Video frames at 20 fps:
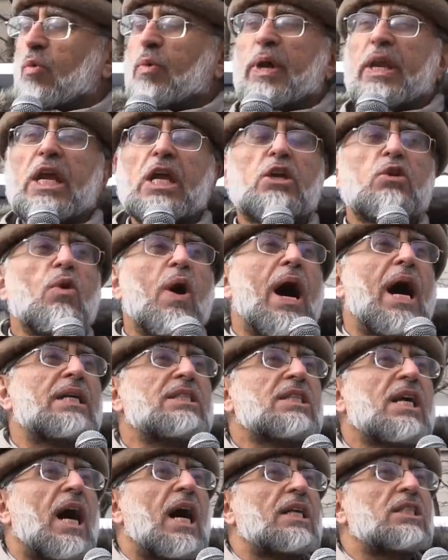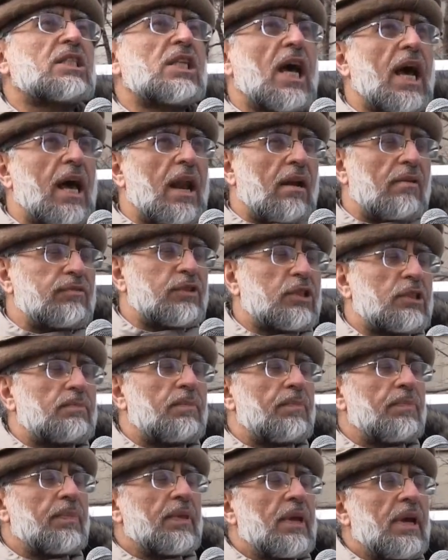We need to ask ourselves,
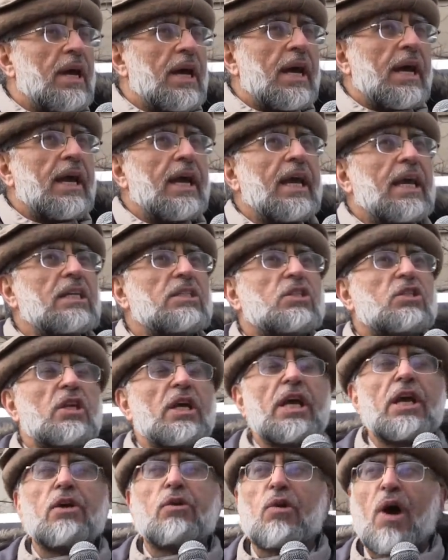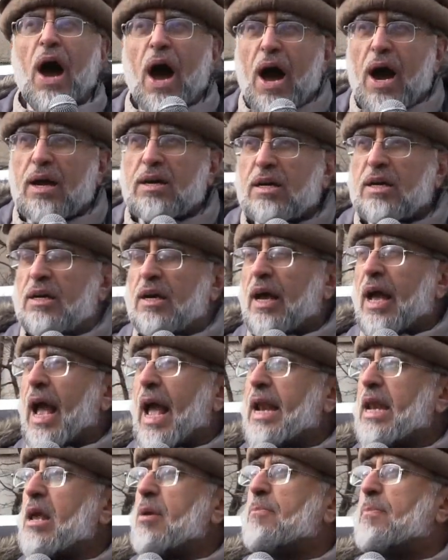is Iraq
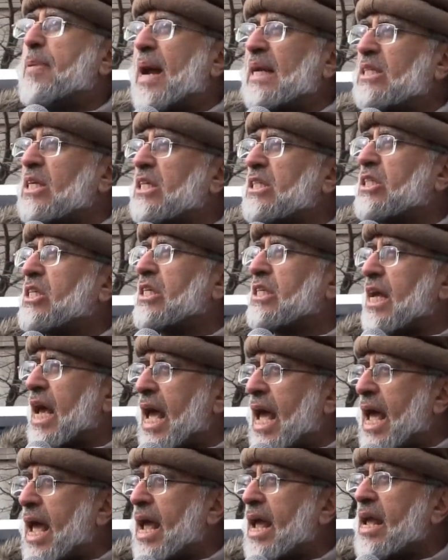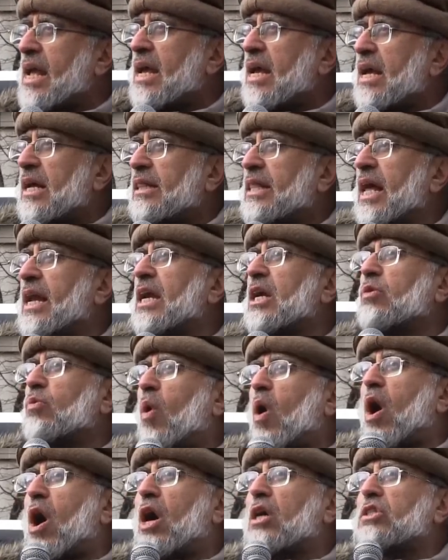any better today than it
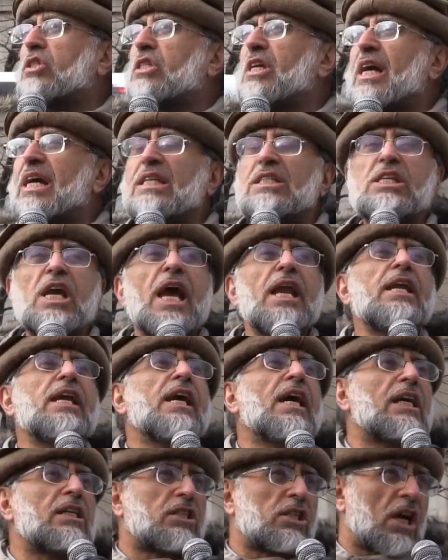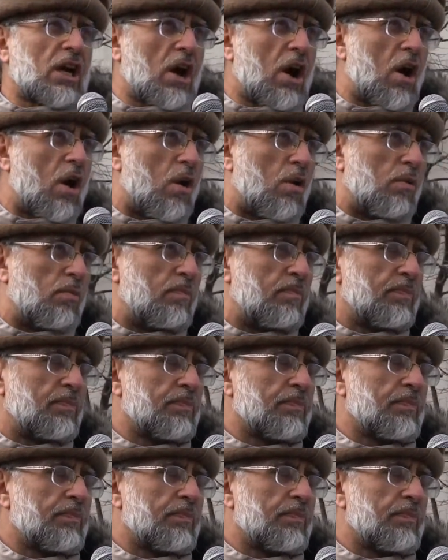was 10 years ago?